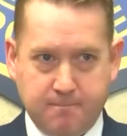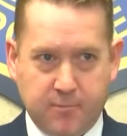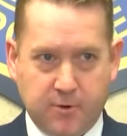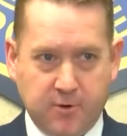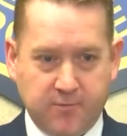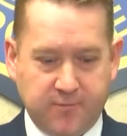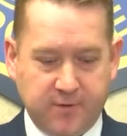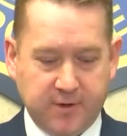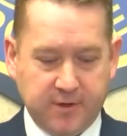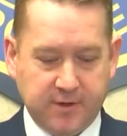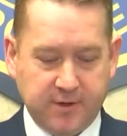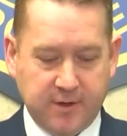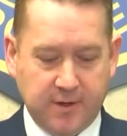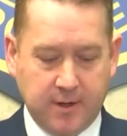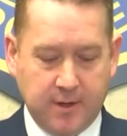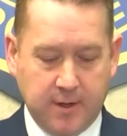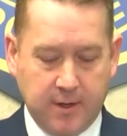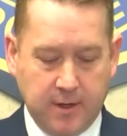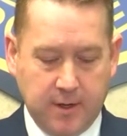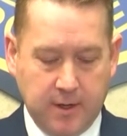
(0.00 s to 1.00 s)
Perfect.
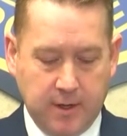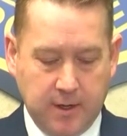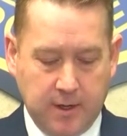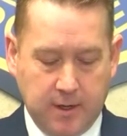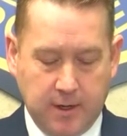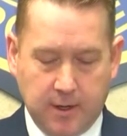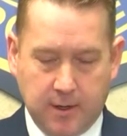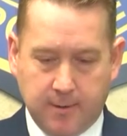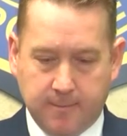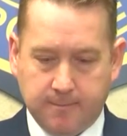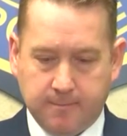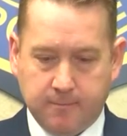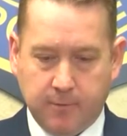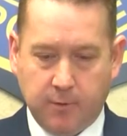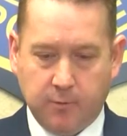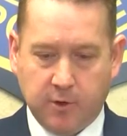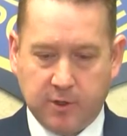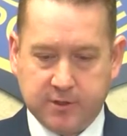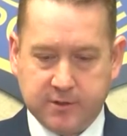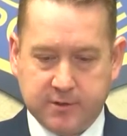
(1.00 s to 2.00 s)
Um,
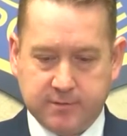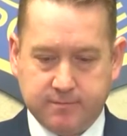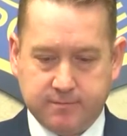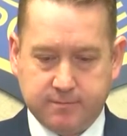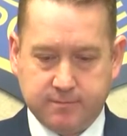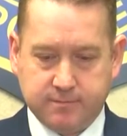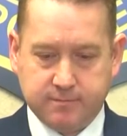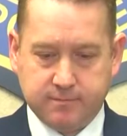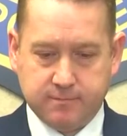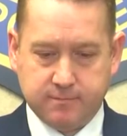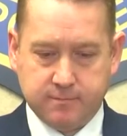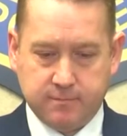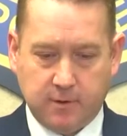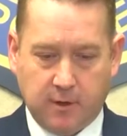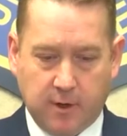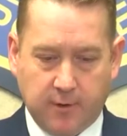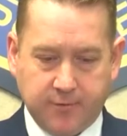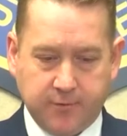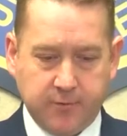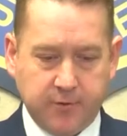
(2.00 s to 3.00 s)
we worked
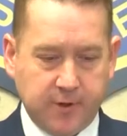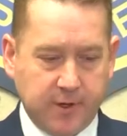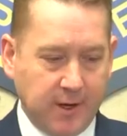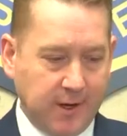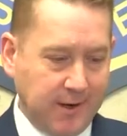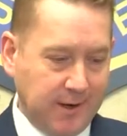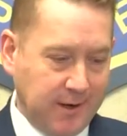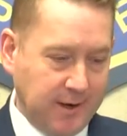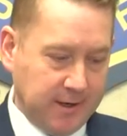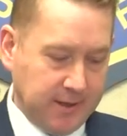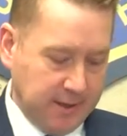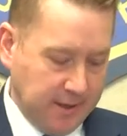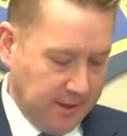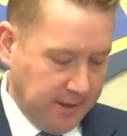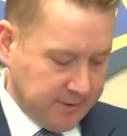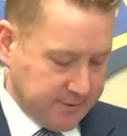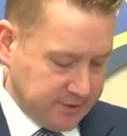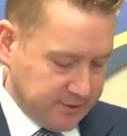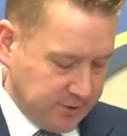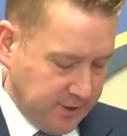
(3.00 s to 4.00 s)
all through the night, and
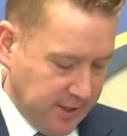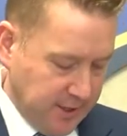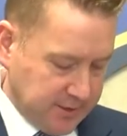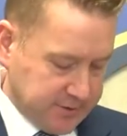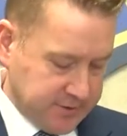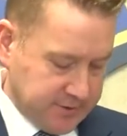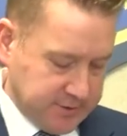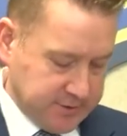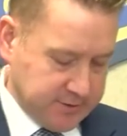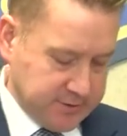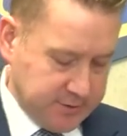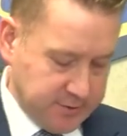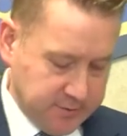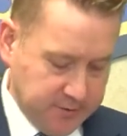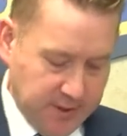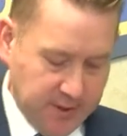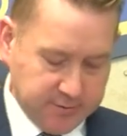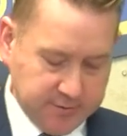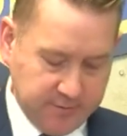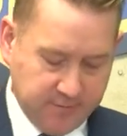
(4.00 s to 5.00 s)
as she has since
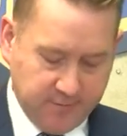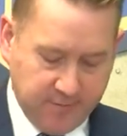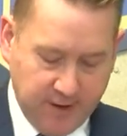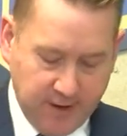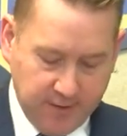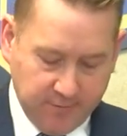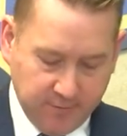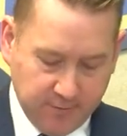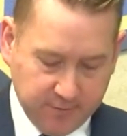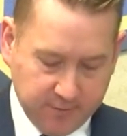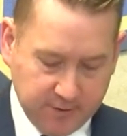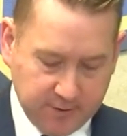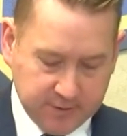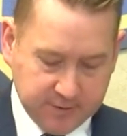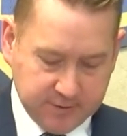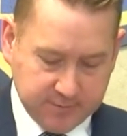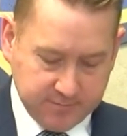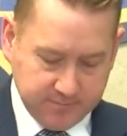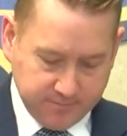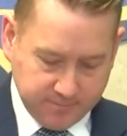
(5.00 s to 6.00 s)
2005 with
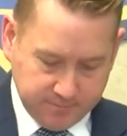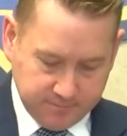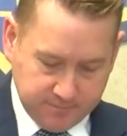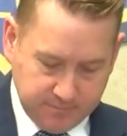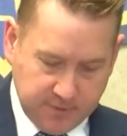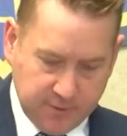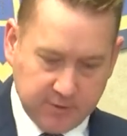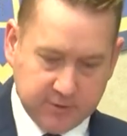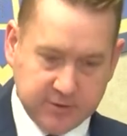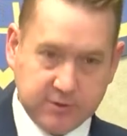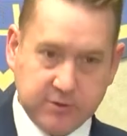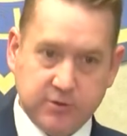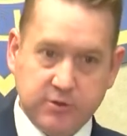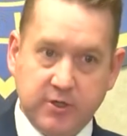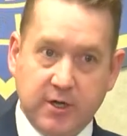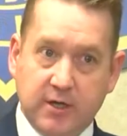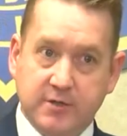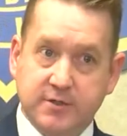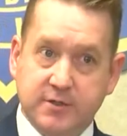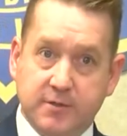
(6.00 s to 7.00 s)
us, Crystal
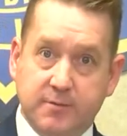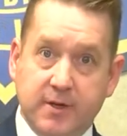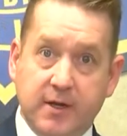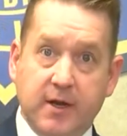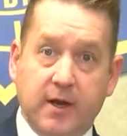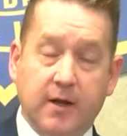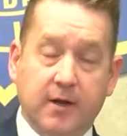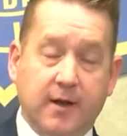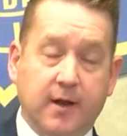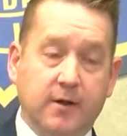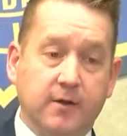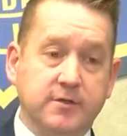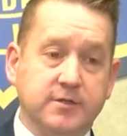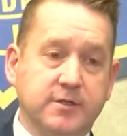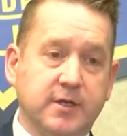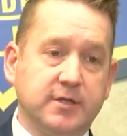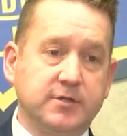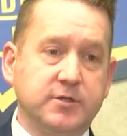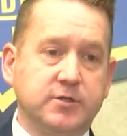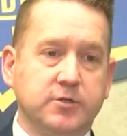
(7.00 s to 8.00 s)
Johnson, the Minnehaha County
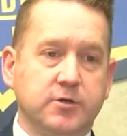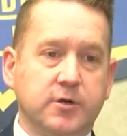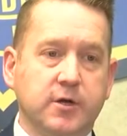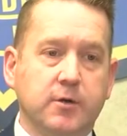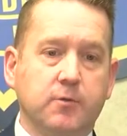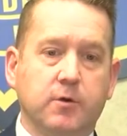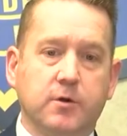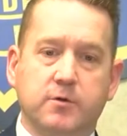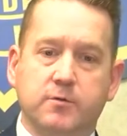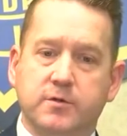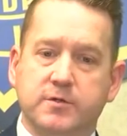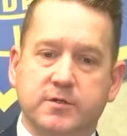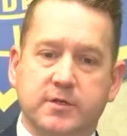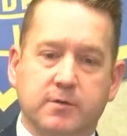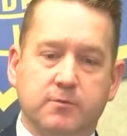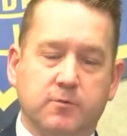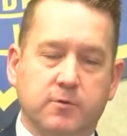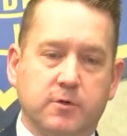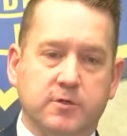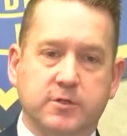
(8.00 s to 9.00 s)
State's Attorney, worked with
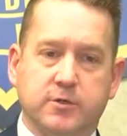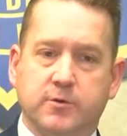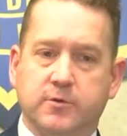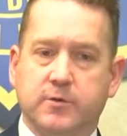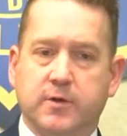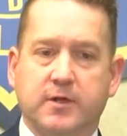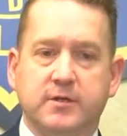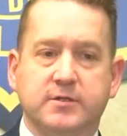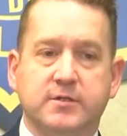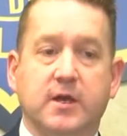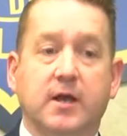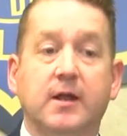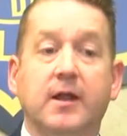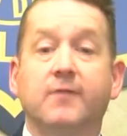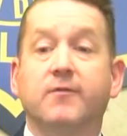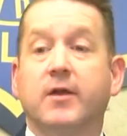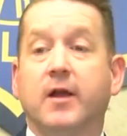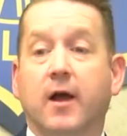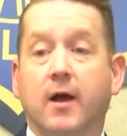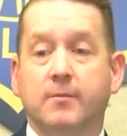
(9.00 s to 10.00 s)
us, works with us on
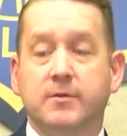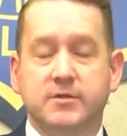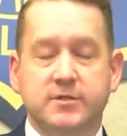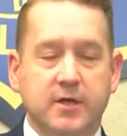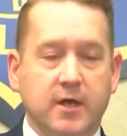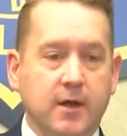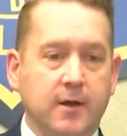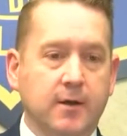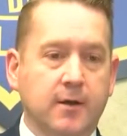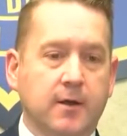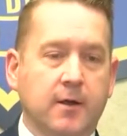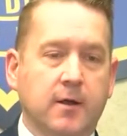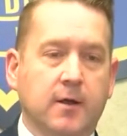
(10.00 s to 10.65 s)
every homicide.